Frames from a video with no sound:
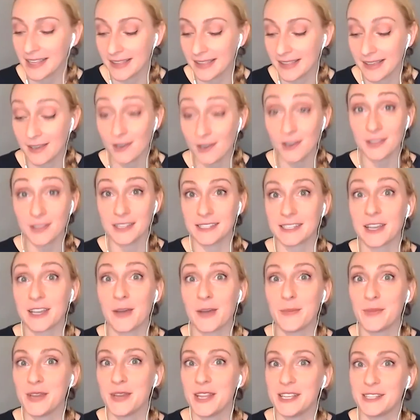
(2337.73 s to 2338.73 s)
They think, oh, this
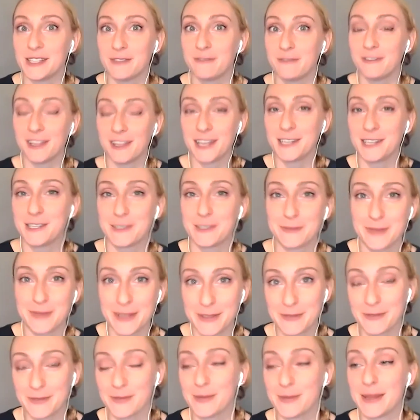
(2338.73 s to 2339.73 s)
company is flush
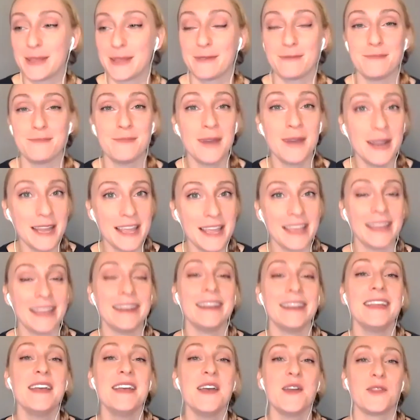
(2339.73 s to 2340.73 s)
with, with money
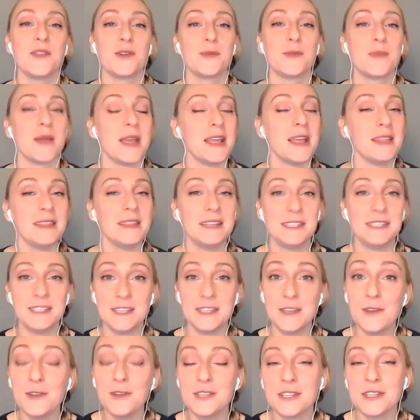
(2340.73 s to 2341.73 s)
and they're paying
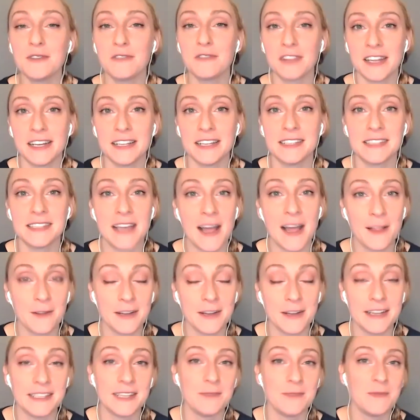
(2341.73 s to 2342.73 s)
these huge inflated
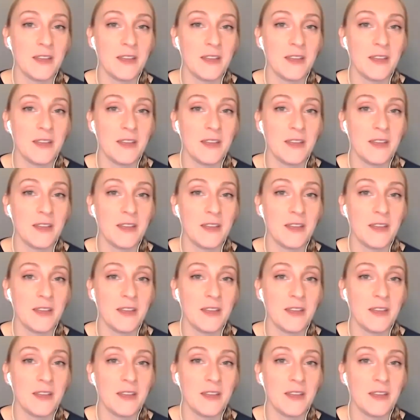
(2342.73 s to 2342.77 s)
salaries.